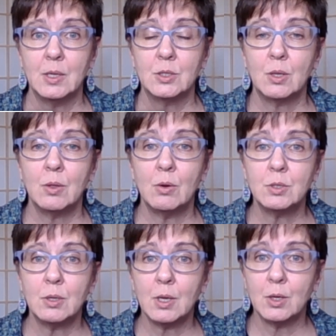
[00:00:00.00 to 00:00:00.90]
So those
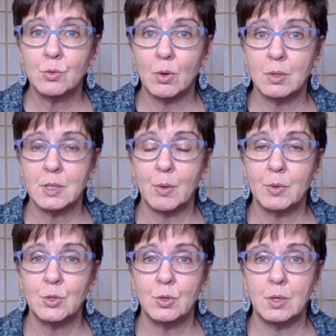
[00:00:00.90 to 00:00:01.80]
are the controls I
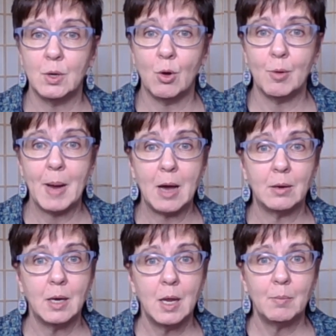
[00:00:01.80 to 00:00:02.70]
want you to know
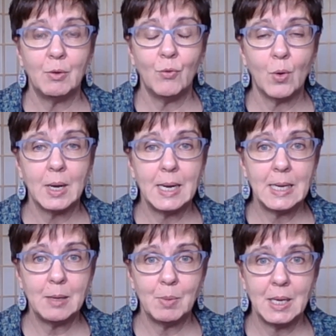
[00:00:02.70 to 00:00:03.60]
about before
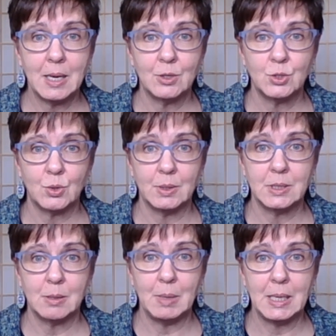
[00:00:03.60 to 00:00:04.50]
anybody else joins
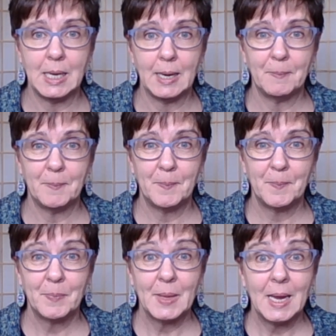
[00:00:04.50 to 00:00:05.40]
the meeting.
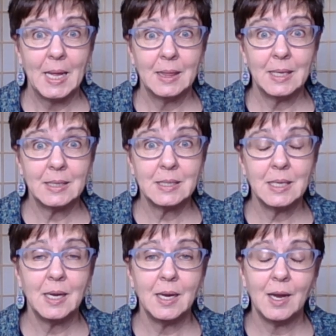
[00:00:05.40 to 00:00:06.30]
Let's
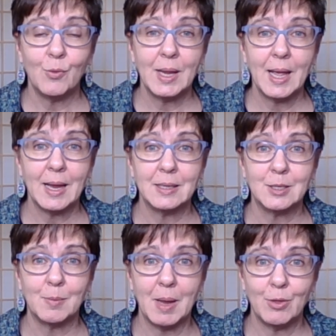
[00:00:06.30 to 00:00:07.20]
see if we can't get
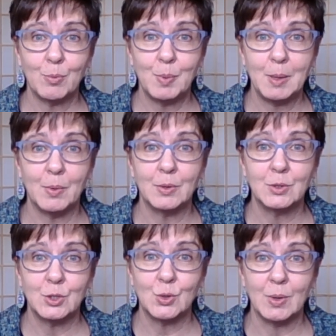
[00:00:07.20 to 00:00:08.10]
some other people
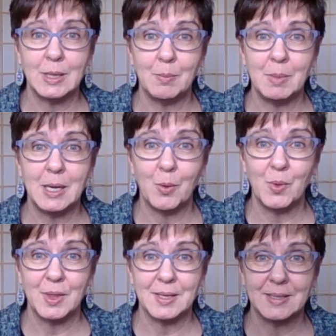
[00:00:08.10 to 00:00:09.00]
to join the meeting
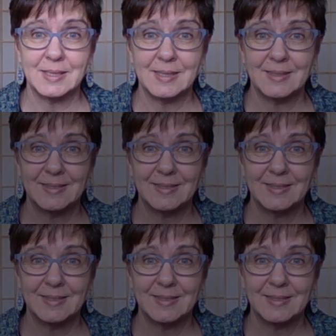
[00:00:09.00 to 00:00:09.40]
with us.